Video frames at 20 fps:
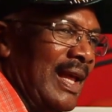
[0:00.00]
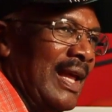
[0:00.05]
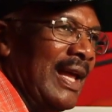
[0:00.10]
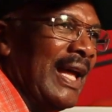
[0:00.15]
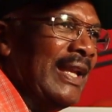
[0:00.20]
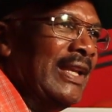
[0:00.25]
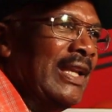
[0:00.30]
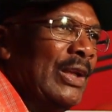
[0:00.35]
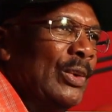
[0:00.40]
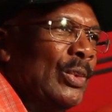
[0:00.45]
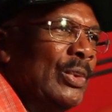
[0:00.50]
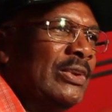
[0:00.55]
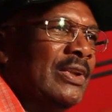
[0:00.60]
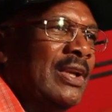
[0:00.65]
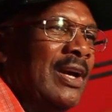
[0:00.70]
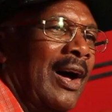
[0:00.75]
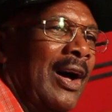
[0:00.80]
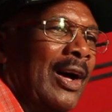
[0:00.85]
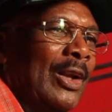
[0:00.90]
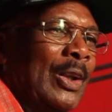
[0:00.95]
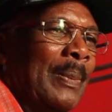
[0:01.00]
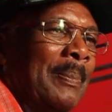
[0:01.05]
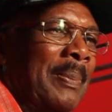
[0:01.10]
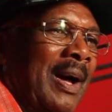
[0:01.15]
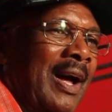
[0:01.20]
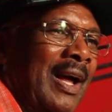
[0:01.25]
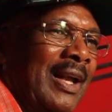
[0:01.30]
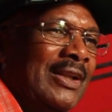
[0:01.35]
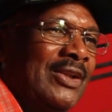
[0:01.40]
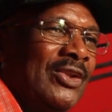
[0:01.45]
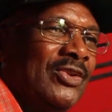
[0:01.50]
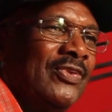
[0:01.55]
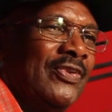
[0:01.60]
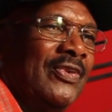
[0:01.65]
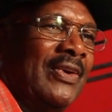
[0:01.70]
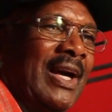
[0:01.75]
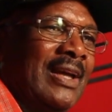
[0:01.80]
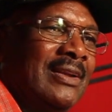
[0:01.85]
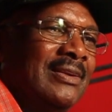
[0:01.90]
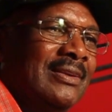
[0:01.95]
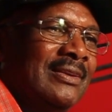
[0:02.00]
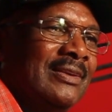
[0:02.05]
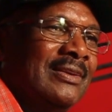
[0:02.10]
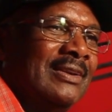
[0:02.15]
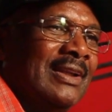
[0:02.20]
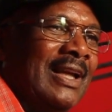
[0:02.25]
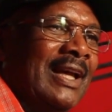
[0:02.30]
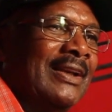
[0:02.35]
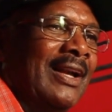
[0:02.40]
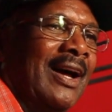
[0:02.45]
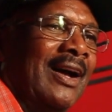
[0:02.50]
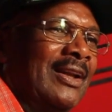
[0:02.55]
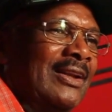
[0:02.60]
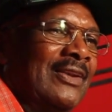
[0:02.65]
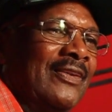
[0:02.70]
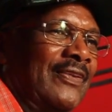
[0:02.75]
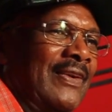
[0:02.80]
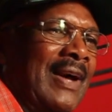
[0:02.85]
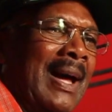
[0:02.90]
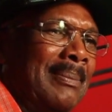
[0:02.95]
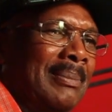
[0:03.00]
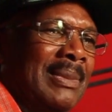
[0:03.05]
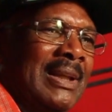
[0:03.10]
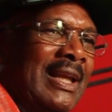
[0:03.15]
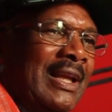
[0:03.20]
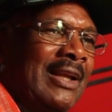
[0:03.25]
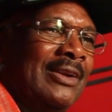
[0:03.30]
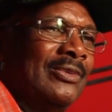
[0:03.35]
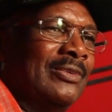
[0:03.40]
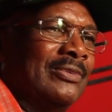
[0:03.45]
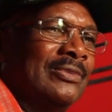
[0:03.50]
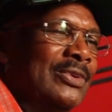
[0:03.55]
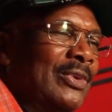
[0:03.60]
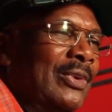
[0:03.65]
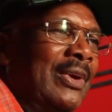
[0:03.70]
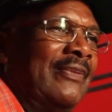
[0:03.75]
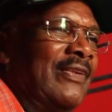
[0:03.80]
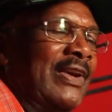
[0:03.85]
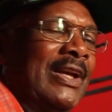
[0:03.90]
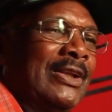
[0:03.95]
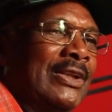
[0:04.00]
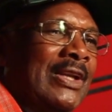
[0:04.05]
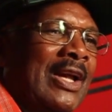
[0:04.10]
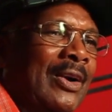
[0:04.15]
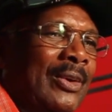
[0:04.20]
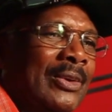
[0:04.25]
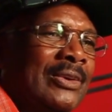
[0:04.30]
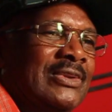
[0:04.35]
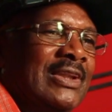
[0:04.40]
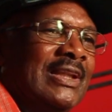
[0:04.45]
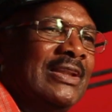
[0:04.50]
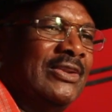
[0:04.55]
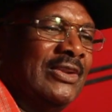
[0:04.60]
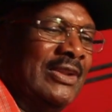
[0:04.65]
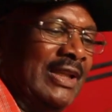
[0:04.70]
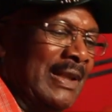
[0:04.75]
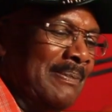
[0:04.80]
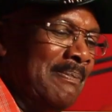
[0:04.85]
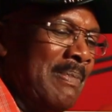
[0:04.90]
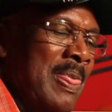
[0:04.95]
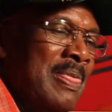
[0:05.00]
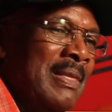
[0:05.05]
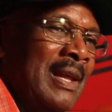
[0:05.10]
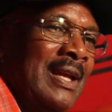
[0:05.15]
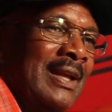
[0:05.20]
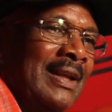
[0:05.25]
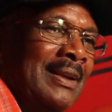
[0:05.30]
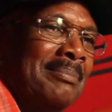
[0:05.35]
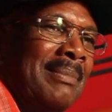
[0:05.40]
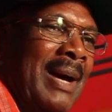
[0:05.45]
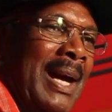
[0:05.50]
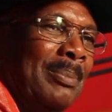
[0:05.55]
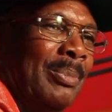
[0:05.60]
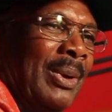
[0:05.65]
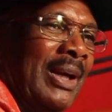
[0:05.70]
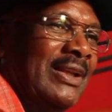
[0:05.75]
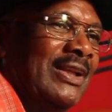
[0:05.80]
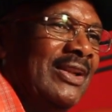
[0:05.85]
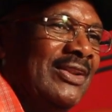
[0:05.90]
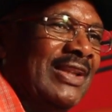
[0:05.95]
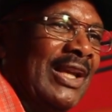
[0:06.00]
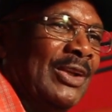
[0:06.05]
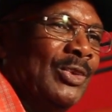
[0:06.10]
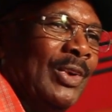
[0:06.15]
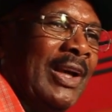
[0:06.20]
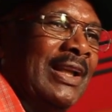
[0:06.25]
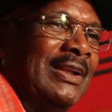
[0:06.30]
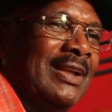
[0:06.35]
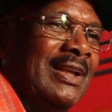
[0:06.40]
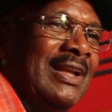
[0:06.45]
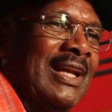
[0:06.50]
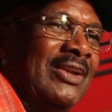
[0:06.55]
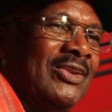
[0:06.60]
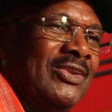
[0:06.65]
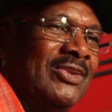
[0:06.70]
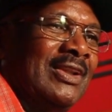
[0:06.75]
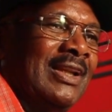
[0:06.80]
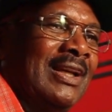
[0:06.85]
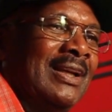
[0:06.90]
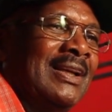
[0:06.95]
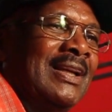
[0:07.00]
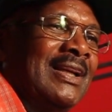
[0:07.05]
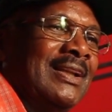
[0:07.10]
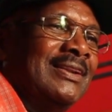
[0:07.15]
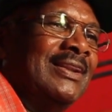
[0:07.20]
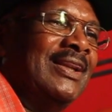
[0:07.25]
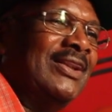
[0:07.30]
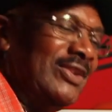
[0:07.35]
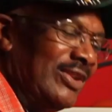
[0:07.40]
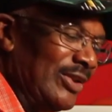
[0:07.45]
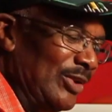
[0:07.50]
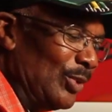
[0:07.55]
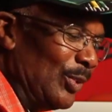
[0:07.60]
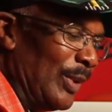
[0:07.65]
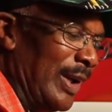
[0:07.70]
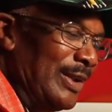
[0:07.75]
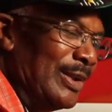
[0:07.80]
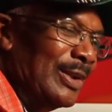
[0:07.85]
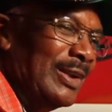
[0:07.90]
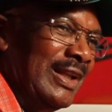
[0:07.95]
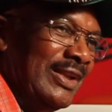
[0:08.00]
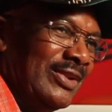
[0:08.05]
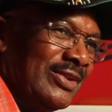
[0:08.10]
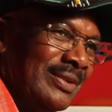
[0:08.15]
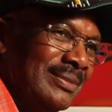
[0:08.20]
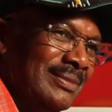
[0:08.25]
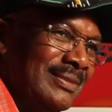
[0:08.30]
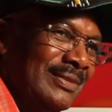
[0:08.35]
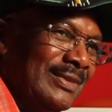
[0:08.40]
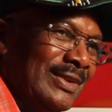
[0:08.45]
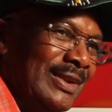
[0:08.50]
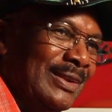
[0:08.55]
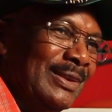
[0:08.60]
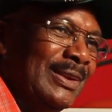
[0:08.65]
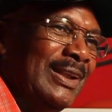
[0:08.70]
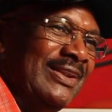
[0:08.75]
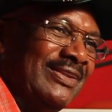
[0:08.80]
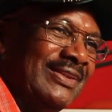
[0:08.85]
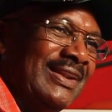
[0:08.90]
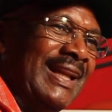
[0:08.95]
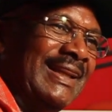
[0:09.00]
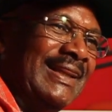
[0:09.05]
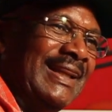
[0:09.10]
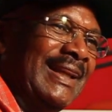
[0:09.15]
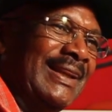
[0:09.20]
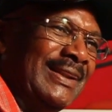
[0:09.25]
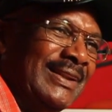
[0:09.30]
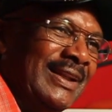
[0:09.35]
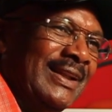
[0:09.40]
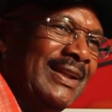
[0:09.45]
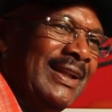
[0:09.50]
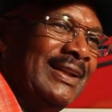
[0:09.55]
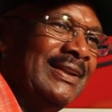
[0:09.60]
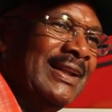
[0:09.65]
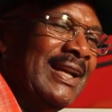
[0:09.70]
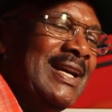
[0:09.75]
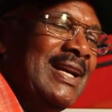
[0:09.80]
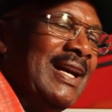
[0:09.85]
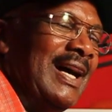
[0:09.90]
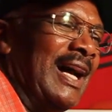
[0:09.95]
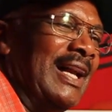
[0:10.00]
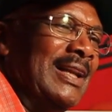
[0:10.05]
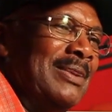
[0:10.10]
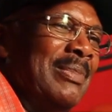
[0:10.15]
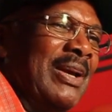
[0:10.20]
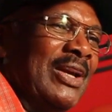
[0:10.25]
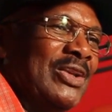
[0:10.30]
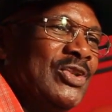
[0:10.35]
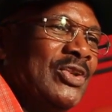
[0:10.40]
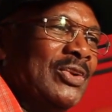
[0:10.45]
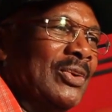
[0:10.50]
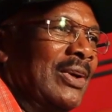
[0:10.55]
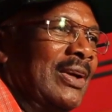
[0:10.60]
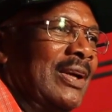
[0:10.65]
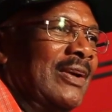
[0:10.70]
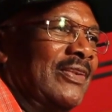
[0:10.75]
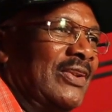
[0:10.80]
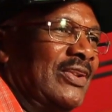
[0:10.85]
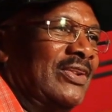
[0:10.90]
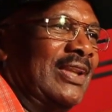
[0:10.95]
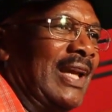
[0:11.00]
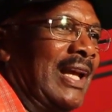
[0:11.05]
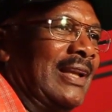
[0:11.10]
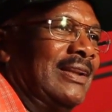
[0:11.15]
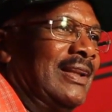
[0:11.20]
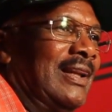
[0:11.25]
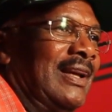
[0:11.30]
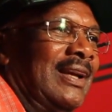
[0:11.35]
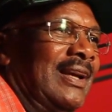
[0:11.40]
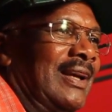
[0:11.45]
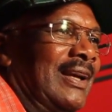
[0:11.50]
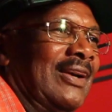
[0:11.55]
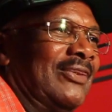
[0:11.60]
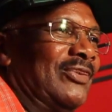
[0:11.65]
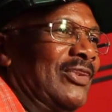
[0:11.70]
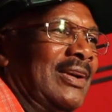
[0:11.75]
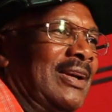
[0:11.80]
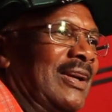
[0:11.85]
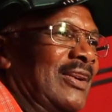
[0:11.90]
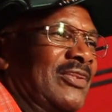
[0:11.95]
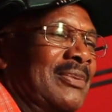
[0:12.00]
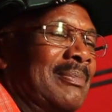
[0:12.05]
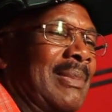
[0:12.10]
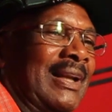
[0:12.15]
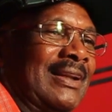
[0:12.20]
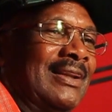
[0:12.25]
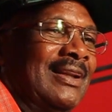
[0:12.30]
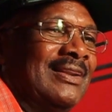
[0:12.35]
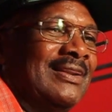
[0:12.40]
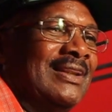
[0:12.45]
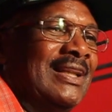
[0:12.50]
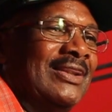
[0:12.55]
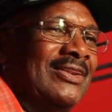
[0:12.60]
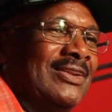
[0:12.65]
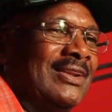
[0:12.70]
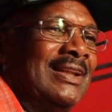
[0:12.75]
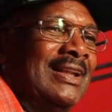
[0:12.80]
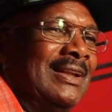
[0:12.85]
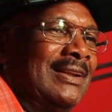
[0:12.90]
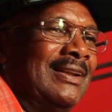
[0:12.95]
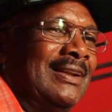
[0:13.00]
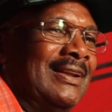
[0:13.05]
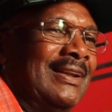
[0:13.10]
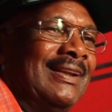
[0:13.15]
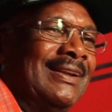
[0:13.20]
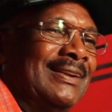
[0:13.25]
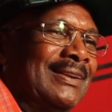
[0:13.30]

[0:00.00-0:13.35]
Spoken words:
and he would call up all his friends and all the family and whoever he knows and said, "My brother is on Radio Leicester. This is where you listen on the internet. I'll make sure every Saturday everybody is listening